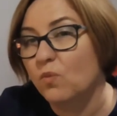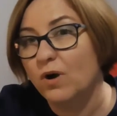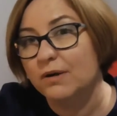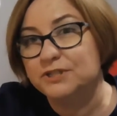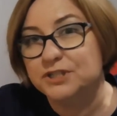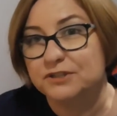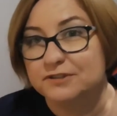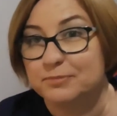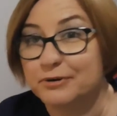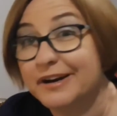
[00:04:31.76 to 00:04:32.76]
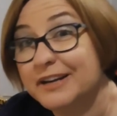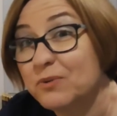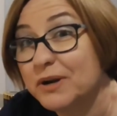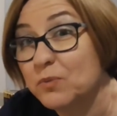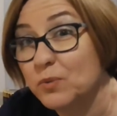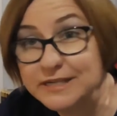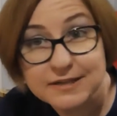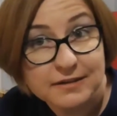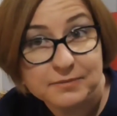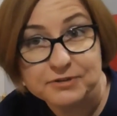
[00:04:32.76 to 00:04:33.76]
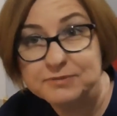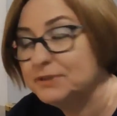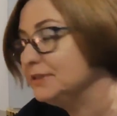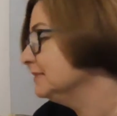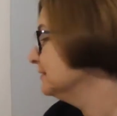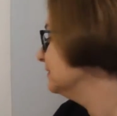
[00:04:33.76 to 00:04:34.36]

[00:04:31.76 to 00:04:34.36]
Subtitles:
Why would you use a brightening one in winter in Brisbane?